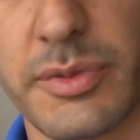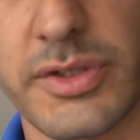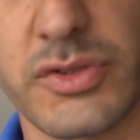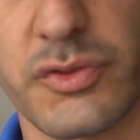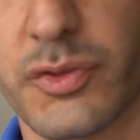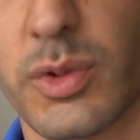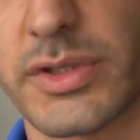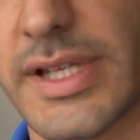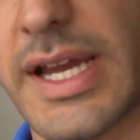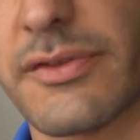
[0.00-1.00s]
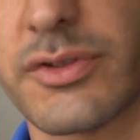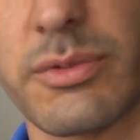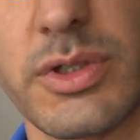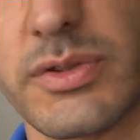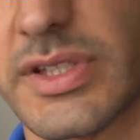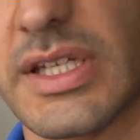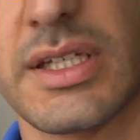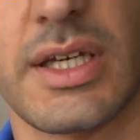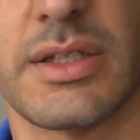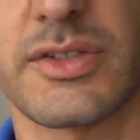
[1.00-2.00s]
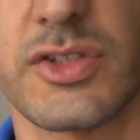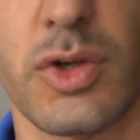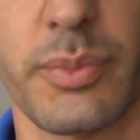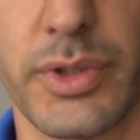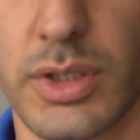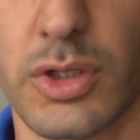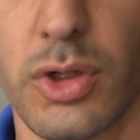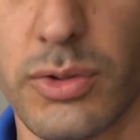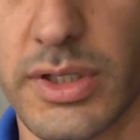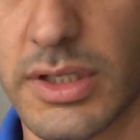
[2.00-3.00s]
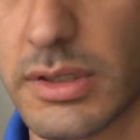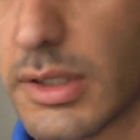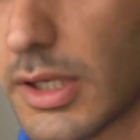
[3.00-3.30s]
because of course after we use any kind of soap on a coating,